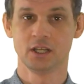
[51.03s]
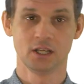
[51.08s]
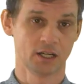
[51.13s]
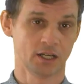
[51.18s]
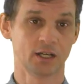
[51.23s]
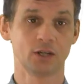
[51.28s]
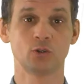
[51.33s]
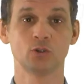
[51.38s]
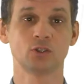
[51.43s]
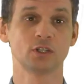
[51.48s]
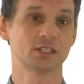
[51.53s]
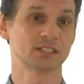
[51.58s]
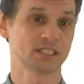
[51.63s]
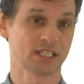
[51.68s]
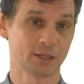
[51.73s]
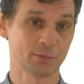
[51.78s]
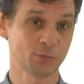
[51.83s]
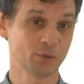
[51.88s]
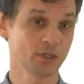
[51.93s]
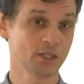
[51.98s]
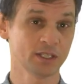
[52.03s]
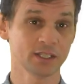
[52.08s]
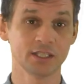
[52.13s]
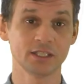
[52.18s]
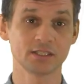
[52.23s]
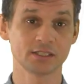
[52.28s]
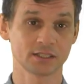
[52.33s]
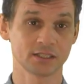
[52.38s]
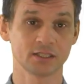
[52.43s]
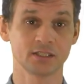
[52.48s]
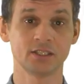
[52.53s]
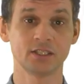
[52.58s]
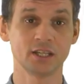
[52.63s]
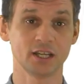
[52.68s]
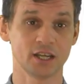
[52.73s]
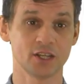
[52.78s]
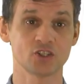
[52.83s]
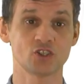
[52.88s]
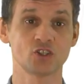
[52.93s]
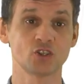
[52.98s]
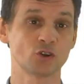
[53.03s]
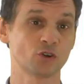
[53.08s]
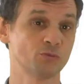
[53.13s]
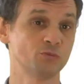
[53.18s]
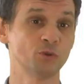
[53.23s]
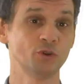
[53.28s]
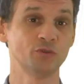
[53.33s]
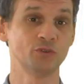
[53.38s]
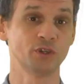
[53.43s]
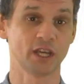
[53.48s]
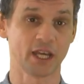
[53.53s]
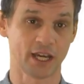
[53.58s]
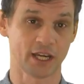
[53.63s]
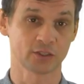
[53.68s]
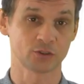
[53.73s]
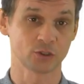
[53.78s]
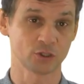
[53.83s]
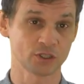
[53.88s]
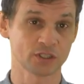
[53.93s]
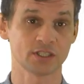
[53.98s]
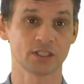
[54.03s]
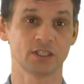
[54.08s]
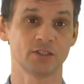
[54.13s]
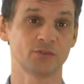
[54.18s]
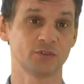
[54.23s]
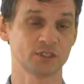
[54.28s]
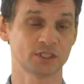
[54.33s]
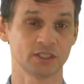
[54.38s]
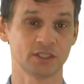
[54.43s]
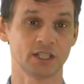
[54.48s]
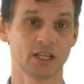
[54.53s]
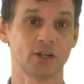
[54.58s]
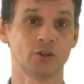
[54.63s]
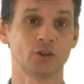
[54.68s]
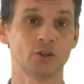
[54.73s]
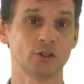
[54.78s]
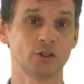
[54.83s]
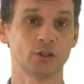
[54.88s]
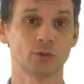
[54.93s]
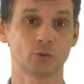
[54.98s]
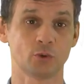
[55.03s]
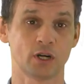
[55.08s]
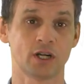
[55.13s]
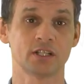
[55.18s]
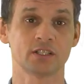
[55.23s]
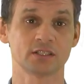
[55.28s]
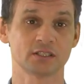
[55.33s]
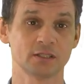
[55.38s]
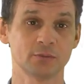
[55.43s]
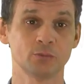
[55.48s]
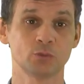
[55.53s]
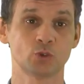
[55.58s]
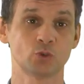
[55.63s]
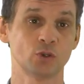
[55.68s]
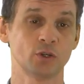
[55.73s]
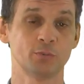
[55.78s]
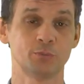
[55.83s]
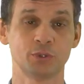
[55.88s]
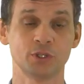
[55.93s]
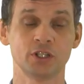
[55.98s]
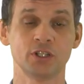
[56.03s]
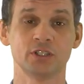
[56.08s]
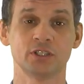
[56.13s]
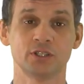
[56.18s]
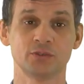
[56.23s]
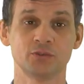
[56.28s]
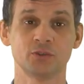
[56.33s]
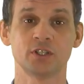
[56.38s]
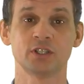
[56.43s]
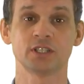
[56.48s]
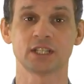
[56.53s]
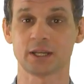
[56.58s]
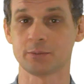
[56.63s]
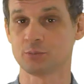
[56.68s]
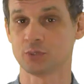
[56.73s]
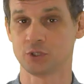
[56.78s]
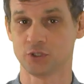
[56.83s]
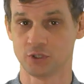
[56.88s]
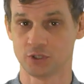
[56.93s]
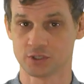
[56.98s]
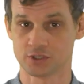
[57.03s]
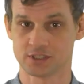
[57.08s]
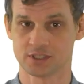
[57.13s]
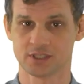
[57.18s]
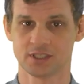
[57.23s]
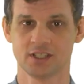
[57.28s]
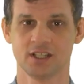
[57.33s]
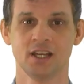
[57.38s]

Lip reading: A good example is de-aging of movie actors if a scenario requires them to appear in different time periods.